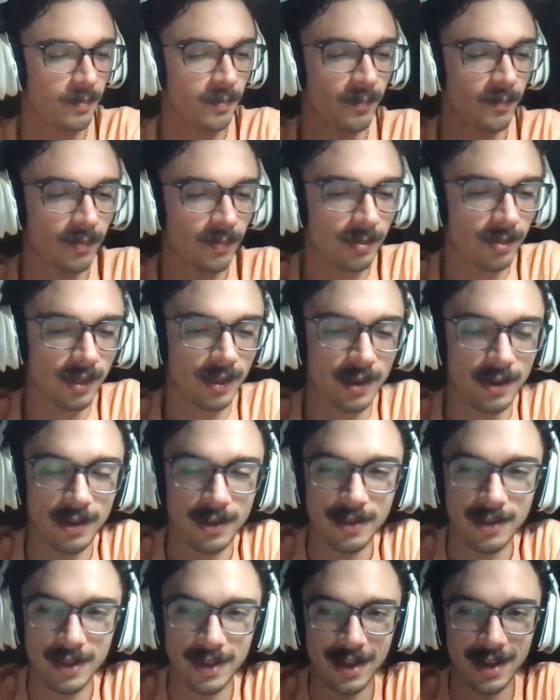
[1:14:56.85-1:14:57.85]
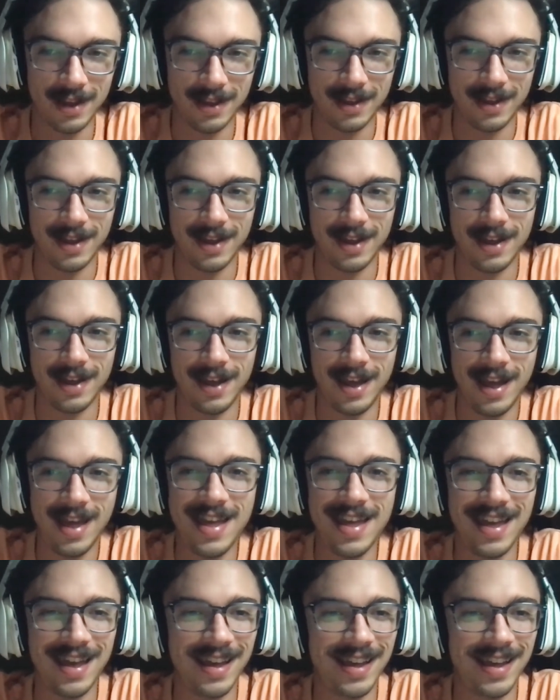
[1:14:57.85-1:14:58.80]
Nothing gets cut from the podcast.